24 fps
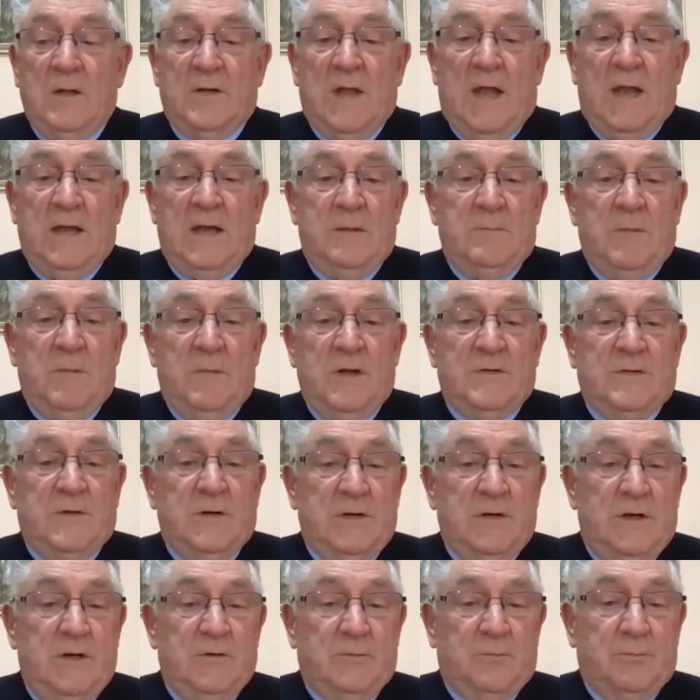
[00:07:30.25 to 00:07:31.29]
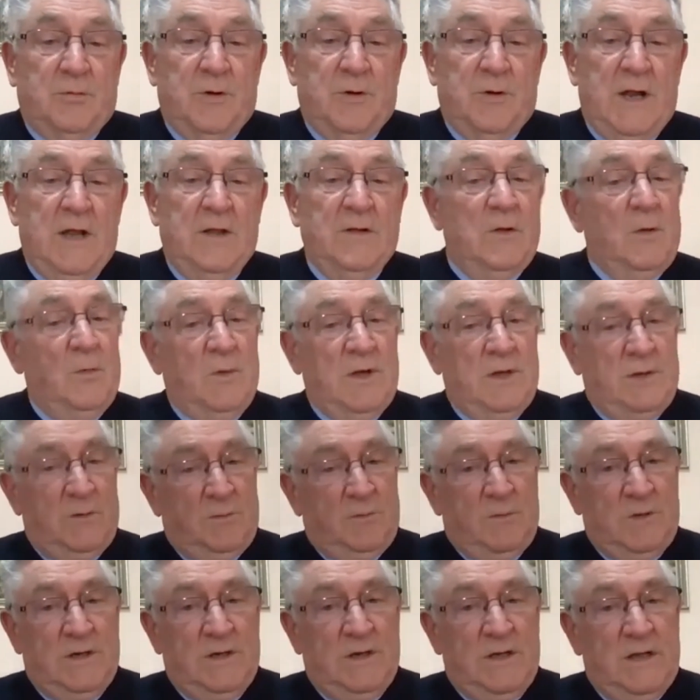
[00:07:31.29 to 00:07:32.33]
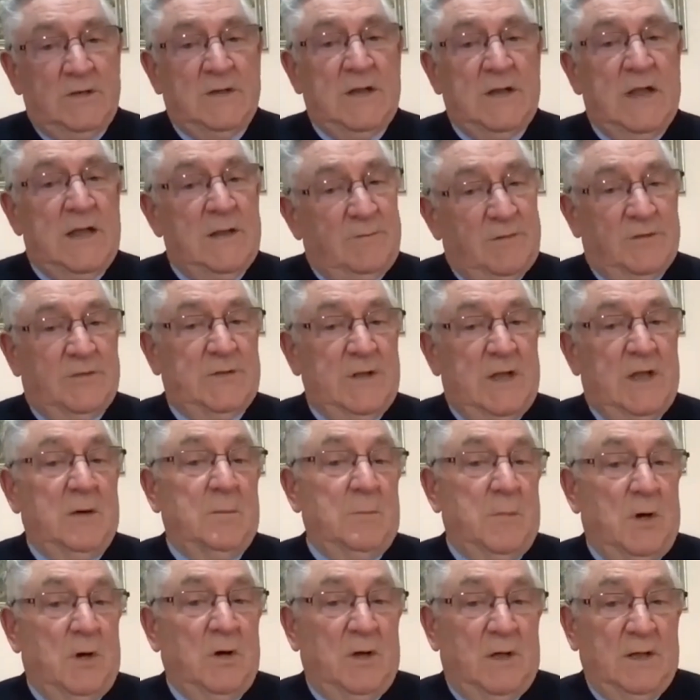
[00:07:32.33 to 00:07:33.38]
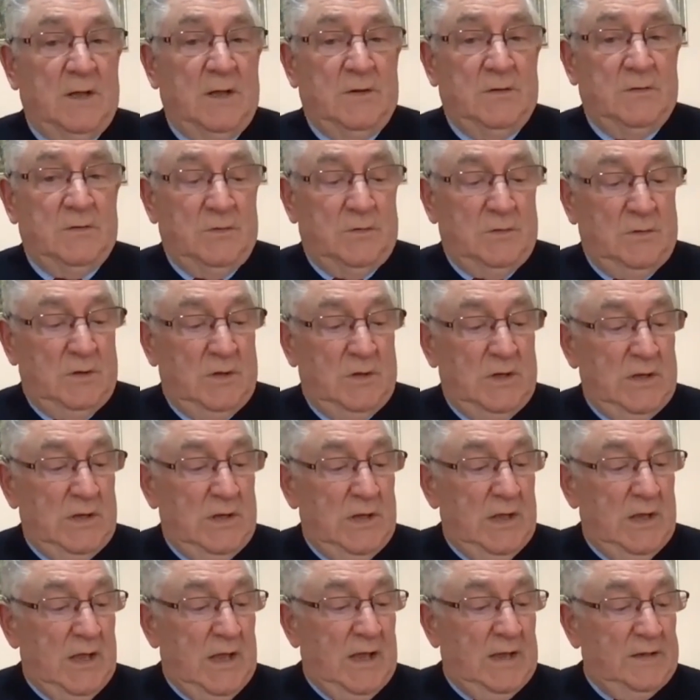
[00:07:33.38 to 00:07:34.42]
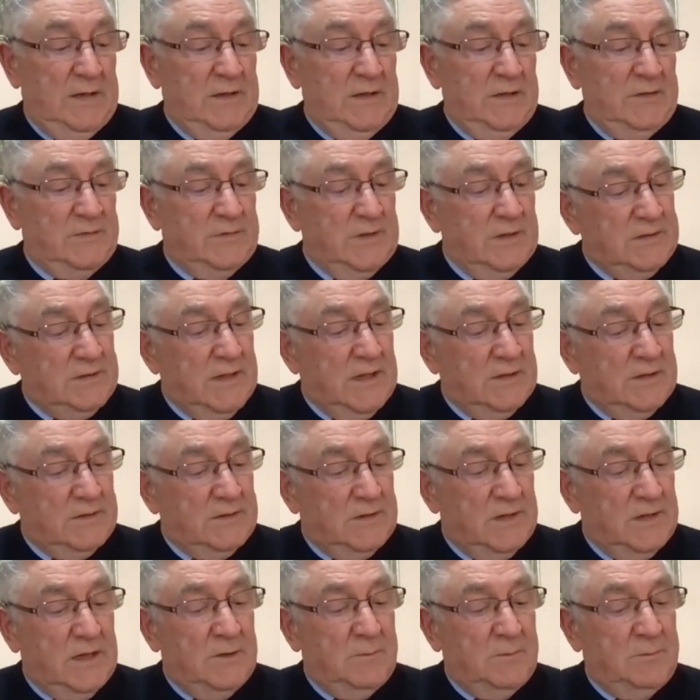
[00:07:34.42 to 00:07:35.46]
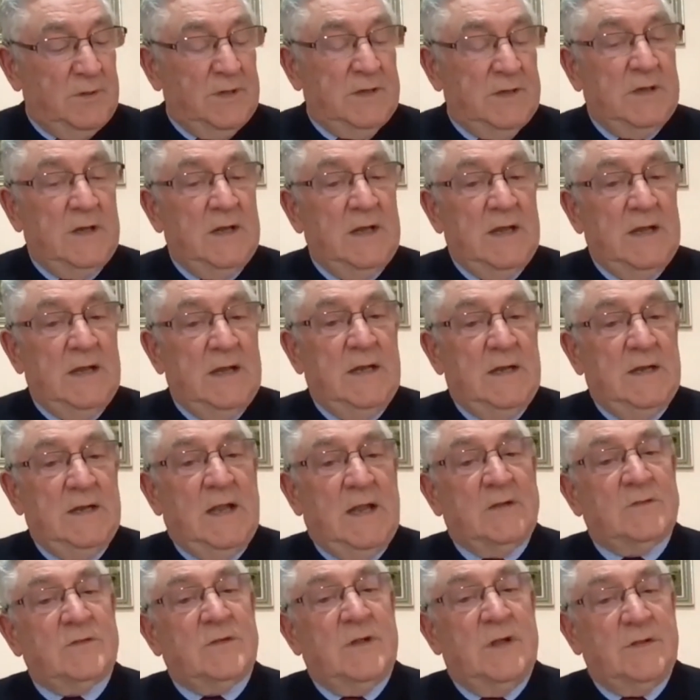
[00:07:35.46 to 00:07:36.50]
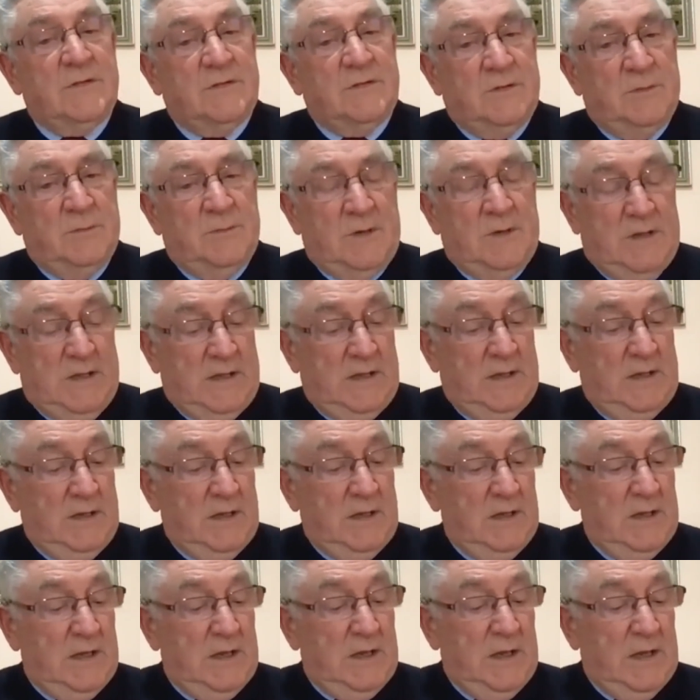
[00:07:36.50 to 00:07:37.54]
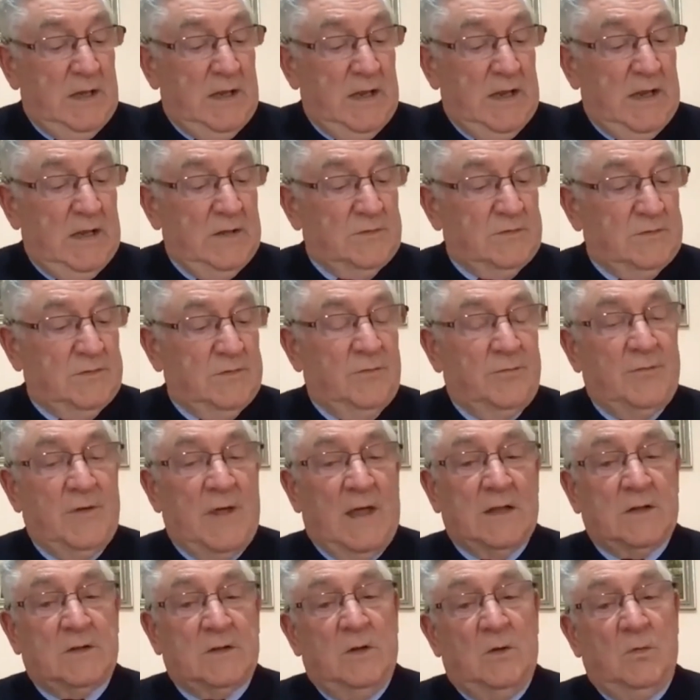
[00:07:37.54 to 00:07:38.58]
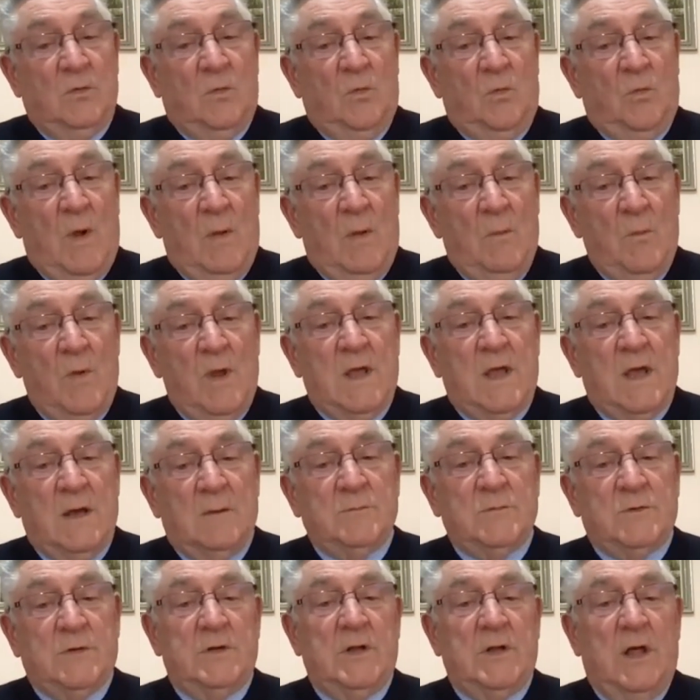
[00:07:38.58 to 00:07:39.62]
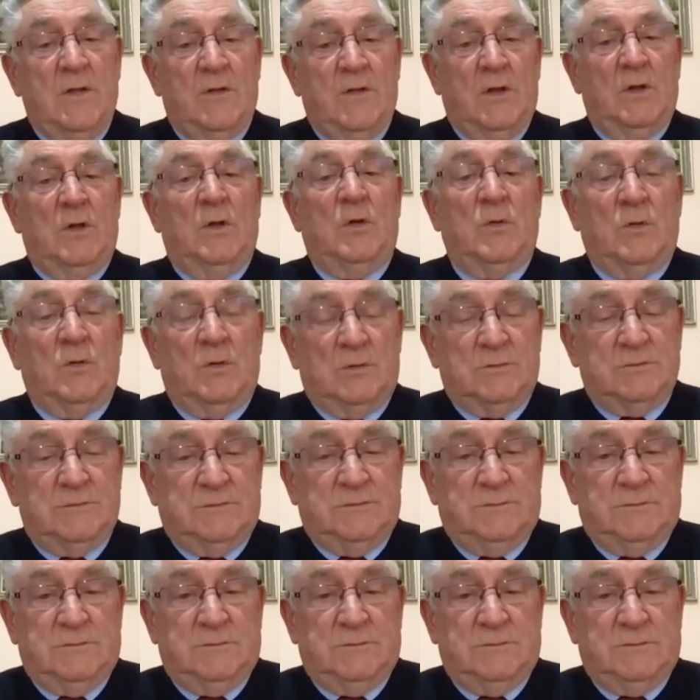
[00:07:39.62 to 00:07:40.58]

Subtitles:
Danny mentioned his prayer that we need to have a sound mind. And he said that there, but in our testimony, it's the fact that when we come to know the Lord,